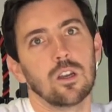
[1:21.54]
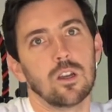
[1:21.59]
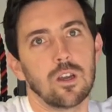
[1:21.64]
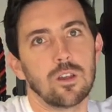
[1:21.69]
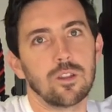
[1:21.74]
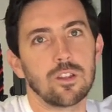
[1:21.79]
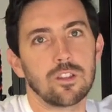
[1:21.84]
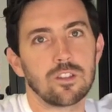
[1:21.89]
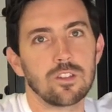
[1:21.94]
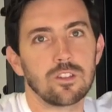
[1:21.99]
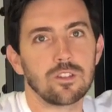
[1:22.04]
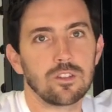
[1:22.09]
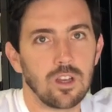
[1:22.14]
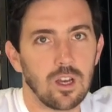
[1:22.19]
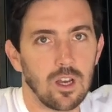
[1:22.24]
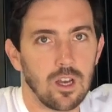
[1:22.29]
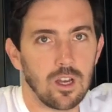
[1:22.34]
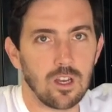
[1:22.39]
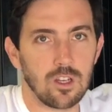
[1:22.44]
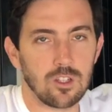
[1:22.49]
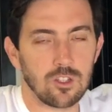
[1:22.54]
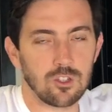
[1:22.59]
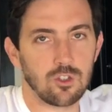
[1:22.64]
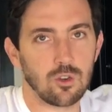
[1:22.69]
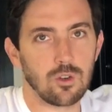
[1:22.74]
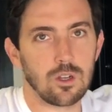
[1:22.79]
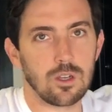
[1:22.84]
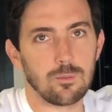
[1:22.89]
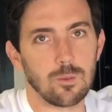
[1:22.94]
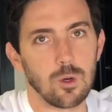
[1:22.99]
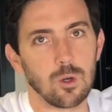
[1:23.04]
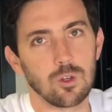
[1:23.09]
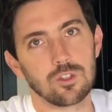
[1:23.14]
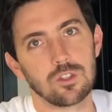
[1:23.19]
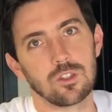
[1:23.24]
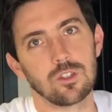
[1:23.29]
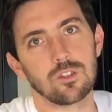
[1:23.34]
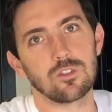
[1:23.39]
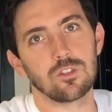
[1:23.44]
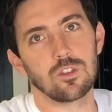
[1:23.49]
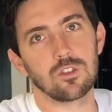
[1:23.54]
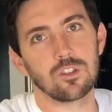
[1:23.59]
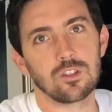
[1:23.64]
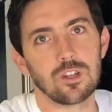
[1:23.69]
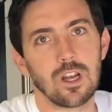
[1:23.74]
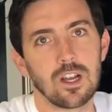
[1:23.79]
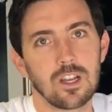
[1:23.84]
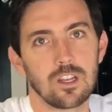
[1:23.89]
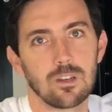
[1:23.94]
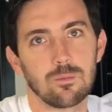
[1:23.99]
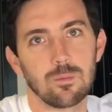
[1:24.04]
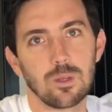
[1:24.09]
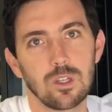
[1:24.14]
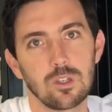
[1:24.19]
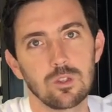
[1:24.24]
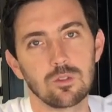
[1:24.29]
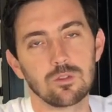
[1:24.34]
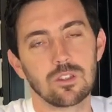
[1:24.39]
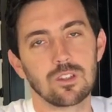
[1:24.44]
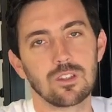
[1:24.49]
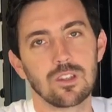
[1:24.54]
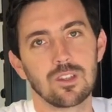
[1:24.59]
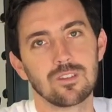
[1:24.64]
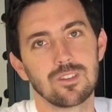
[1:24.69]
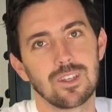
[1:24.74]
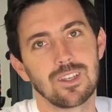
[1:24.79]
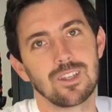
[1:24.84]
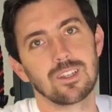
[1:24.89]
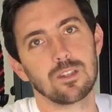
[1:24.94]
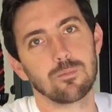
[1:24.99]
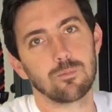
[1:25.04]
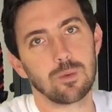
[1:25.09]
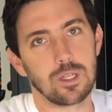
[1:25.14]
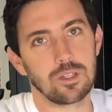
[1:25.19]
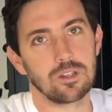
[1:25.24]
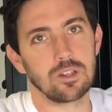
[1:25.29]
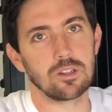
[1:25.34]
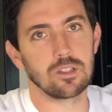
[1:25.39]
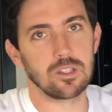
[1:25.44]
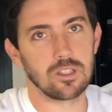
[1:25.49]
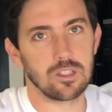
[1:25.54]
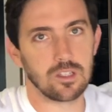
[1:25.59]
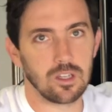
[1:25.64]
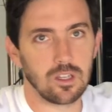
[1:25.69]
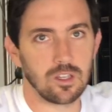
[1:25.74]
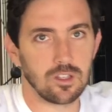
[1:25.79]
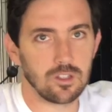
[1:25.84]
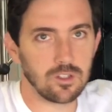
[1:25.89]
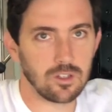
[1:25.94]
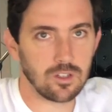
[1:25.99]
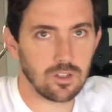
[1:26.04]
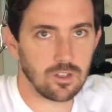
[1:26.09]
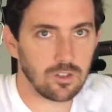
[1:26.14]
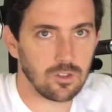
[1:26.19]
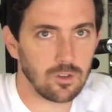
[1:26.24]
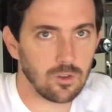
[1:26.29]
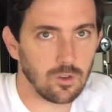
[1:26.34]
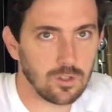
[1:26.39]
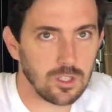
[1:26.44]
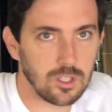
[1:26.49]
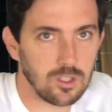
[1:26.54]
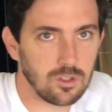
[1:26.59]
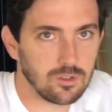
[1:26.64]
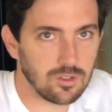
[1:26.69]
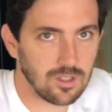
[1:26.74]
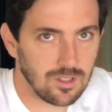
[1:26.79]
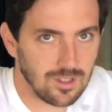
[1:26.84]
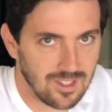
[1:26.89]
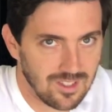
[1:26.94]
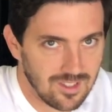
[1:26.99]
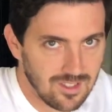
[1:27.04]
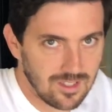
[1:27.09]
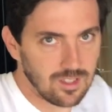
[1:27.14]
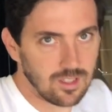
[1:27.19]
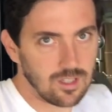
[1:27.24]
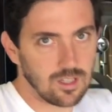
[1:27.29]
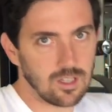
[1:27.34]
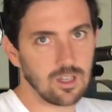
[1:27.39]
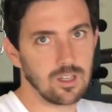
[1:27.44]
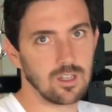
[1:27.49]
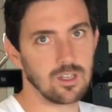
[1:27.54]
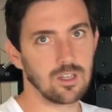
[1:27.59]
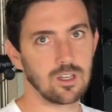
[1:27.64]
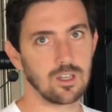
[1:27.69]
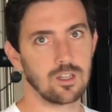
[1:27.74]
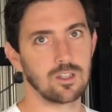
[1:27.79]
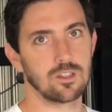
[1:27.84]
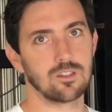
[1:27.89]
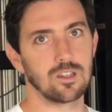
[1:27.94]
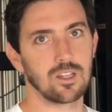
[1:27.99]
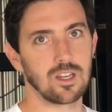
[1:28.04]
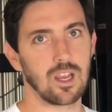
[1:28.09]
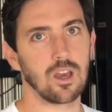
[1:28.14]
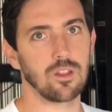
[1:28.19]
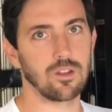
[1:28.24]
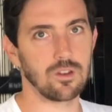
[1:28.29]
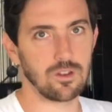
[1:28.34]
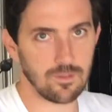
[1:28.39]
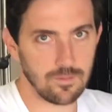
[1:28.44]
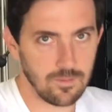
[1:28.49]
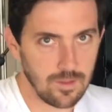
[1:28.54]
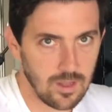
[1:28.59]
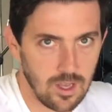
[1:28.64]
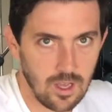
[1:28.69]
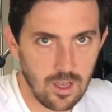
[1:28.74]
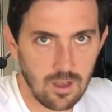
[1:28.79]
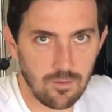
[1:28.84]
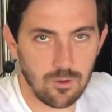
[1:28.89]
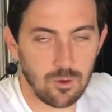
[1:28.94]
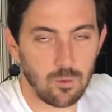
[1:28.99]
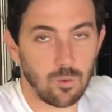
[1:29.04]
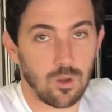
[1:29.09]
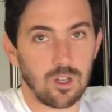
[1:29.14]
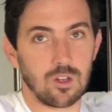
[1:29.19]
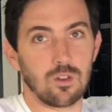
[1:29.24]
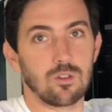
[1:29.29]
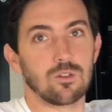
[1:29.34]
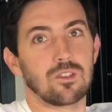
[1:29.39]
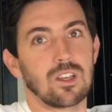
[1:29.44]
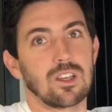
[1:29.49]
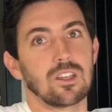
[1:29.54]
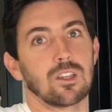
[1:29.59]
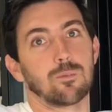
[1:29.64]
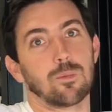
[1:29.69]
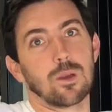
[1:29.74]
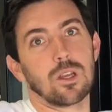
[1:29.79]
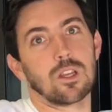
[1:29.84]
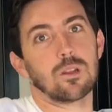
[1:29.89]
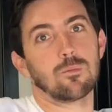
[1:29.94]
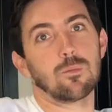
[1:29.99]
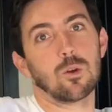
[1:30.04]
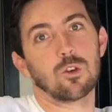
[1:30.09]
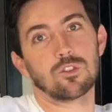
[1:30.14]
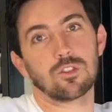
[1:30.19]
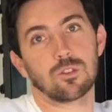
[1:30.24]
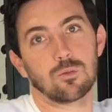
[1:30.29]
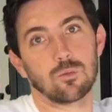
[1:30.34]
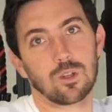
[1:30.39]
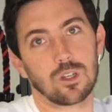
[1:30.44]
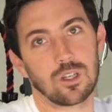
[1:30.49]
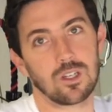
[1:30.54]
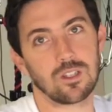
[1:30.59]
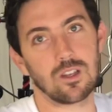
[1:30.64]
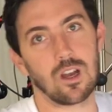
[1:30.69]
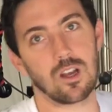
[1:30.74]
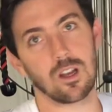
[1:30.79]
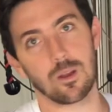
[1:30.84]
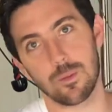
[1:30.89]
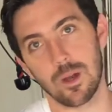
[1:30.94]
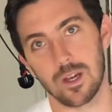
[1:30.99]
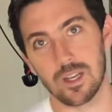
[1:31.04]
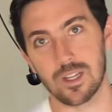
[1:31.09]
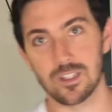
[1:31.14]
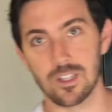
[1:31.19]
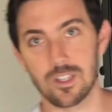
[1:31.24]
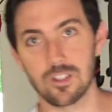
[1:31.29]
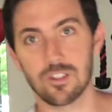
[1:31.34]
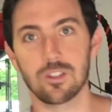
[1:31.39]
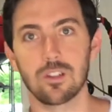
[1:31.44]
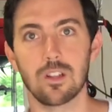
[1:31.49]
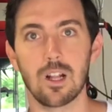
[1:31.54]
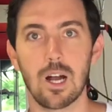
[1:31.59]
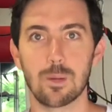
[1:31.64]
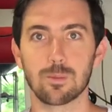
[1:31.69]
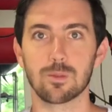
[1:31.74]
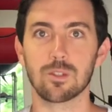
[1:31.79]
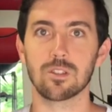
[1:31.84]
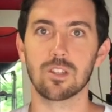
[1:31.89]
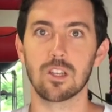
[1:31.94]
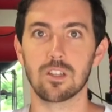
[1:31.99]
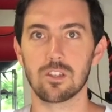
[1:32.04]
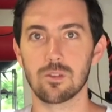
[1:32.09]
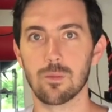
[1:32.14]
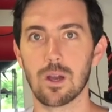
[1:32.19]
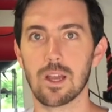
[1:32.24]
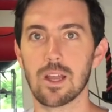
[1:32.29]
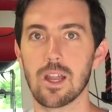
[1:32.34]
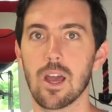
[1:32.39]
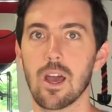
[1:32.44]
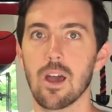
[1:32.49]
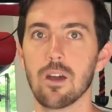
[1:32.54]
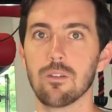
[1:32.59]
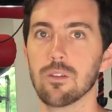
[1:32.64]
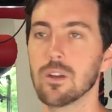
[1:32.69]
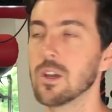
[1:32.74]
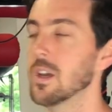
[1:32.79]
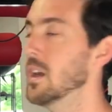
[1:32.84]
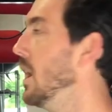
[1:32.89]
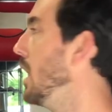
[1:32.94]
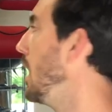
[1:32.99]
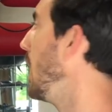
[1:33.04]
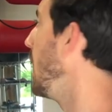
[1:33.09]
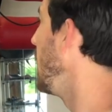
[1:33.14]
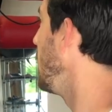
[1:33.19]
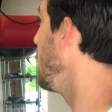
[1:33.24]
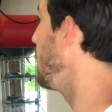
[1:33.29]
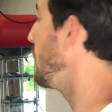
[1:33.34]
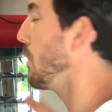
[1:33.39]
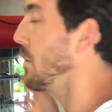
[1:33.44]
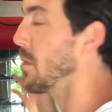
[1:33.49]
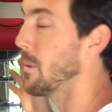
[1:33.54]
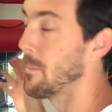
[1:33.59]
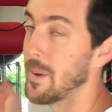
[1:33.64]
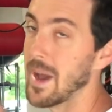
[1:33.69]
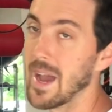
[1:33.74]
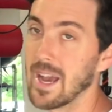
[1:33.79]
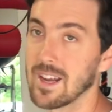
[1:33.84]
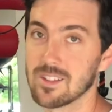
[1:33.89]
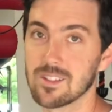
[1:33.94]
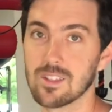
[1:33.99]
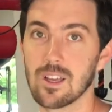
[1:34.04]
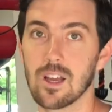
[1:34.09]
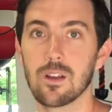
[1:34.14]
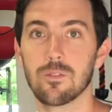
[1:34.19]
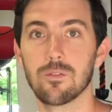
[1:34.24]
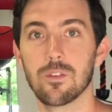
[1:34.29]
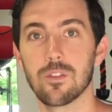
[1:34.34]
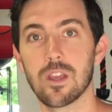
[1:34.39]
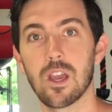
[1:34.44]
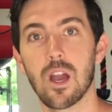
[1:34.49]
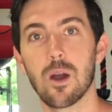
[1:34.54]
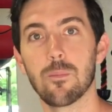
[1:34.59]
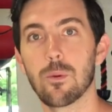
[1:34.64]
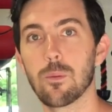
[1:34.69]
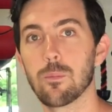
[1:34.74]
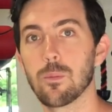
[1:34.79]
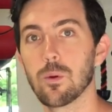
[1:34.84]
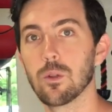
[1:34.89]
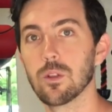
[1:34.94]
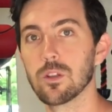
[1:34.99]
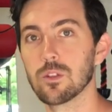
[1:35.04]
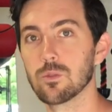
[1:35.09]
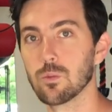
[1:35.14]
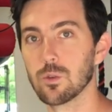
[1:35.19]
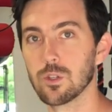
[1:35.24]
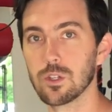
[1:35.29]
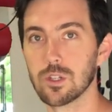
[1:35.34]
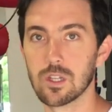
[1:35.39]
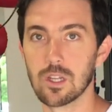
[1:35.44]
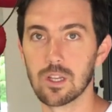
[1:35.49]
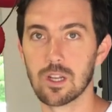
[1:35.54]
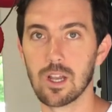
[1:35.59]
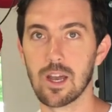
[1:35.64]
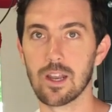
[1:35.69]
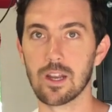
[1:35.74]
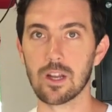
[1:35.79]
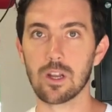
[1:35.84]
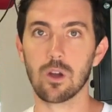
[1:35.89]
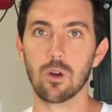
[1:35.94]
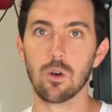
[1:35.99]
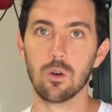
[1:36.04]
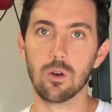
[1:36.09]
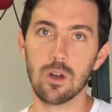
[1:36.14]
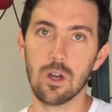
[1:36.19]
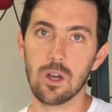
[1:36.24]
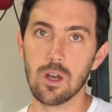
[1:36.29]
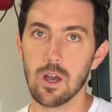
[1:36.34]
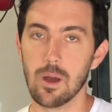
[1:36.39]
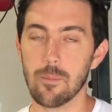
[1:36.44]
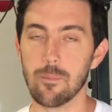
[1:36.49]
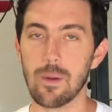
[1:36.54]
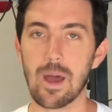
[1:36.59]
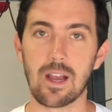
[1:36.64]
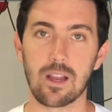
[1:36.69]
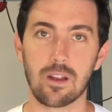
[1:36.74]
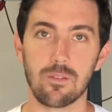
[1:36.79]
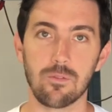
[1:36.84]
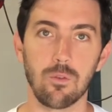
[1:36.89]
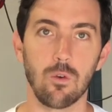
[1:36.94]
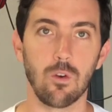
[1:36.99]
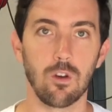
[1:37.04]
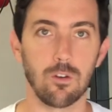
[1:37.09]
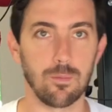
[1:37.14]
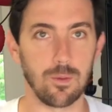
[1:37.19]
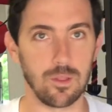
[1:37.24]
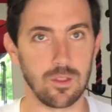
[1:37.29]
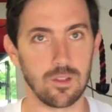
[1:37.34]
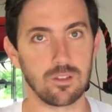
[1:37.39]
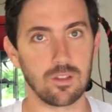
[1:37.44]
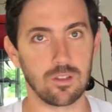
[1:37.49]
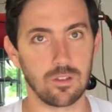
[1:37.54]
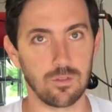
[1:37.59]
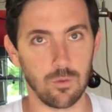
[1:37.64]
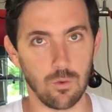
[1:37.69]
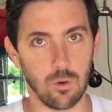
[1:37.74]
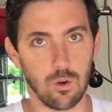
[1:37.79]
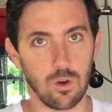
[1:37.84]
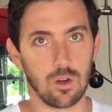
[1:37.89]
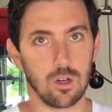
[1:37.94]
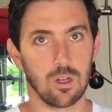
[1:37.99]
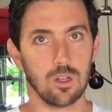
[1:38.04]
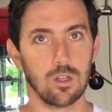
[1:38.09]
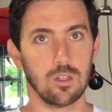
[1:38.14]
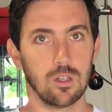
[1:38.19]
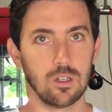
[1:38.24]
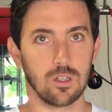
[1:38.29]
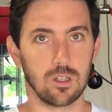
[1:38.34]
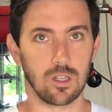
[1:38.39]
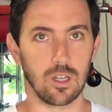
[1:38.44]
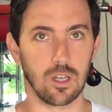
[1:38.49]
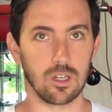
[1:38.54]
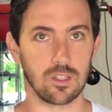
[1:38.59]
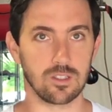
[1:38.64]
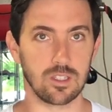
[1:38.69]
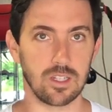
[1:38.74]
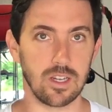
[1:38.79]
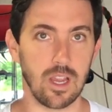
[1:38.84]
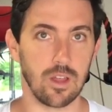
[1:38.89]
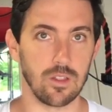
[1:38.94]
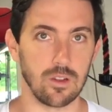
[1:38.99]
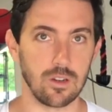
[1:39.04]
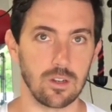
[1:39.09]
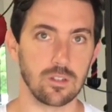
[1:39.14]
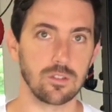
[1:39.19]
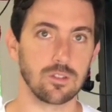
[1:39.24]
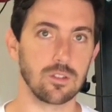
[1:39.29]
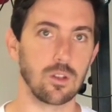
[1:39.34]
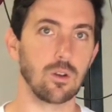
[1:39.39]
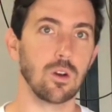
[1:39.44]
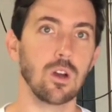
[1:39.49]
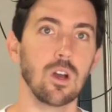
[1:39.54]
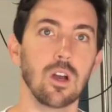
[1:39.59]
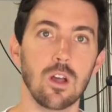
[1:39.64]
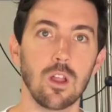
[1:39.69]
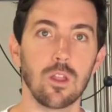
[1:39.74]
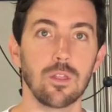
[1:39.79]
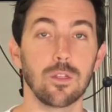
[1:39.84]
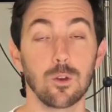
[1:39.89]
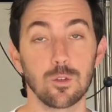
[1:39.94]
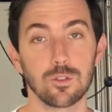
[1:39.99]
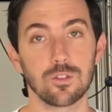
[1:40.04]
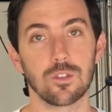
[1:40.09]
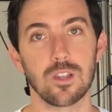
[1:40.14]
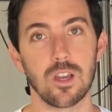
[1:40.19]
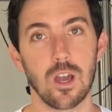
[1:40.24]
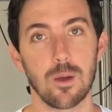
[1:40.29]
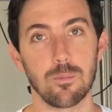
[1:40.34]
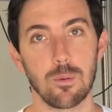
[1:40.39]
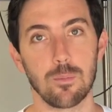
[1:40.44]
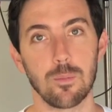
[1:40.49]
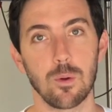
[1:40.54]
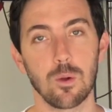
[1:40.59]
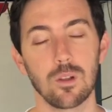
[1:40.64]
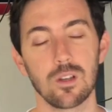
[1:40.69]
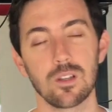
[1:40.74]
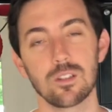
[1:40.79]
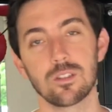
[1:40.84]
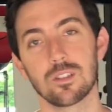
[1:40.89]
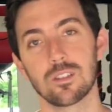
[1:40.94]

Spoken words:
And this is a joint motion, so you're not going to be using this independently. You're only using this together. If you want to use independent motion, we're going to talk about additional options that you might have for the back side for the upper pulleys where you can kind of go back and forth, but this is for together. So those are the upper pulleys.